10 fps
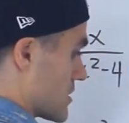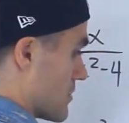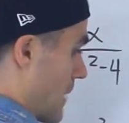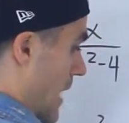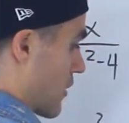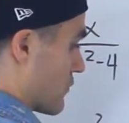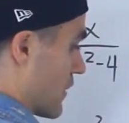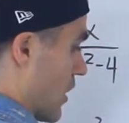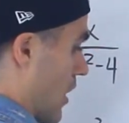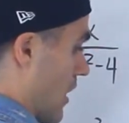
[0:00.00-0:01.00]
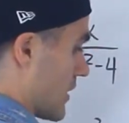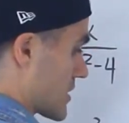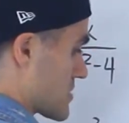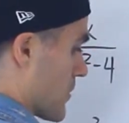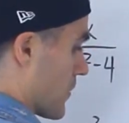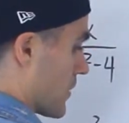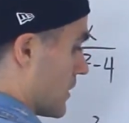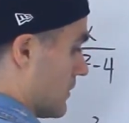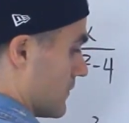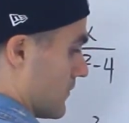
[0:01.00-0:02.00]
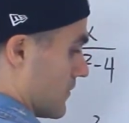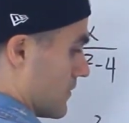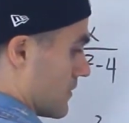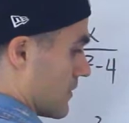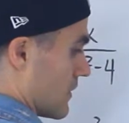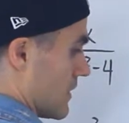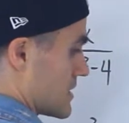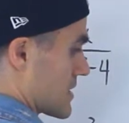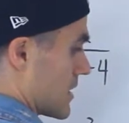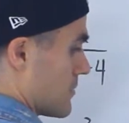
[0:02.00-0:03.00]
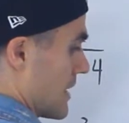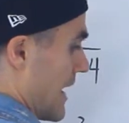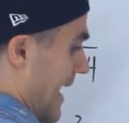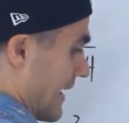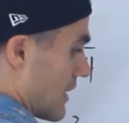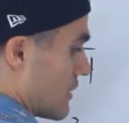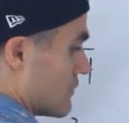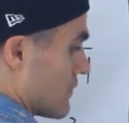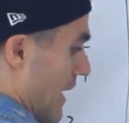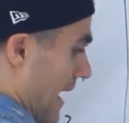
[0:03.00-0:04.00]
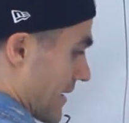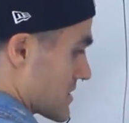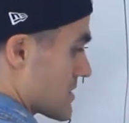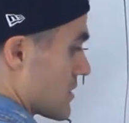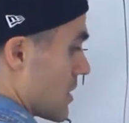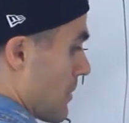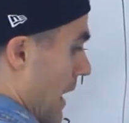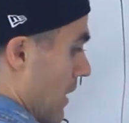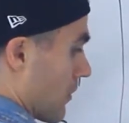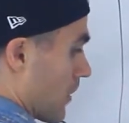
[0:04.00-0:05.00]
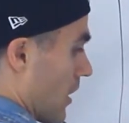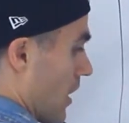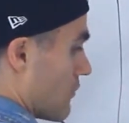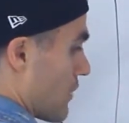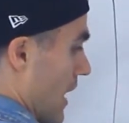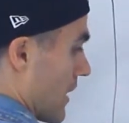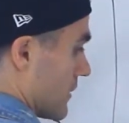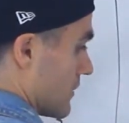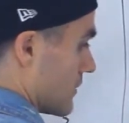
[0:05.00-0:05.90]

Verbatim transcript: to the power of an odd exponent is going to be negative x to the power of that